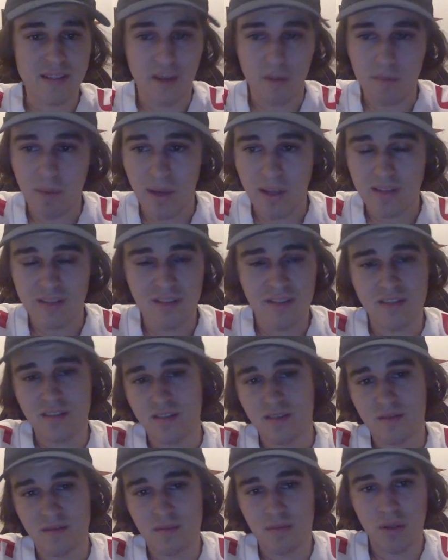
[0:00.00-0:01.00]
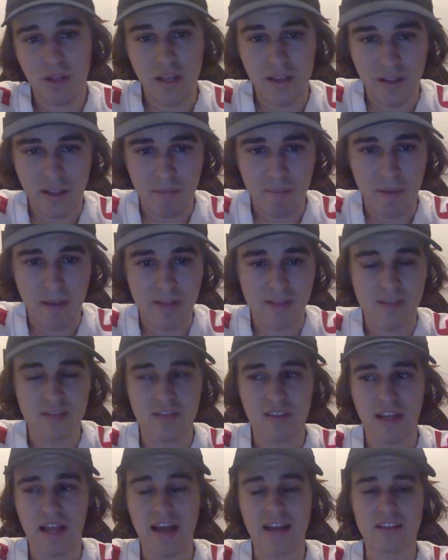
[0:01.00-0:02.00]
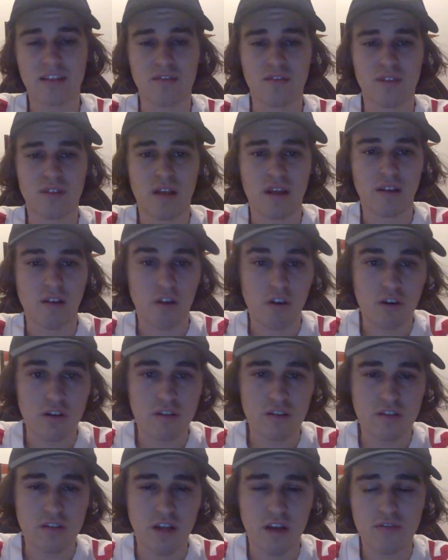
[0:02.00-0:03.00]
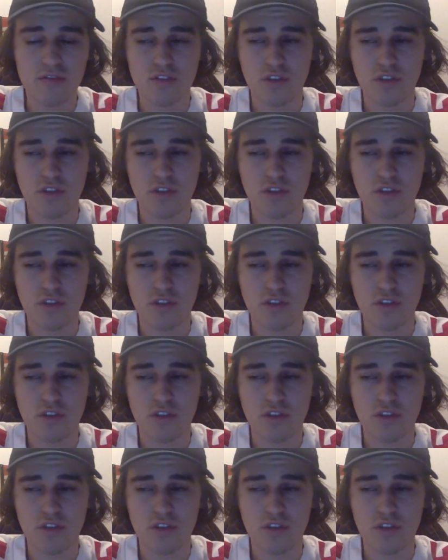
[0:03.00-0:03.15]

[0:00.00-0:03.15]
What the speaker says: Now Banks doesn't play, like Banks isn't active and hurt and stuff,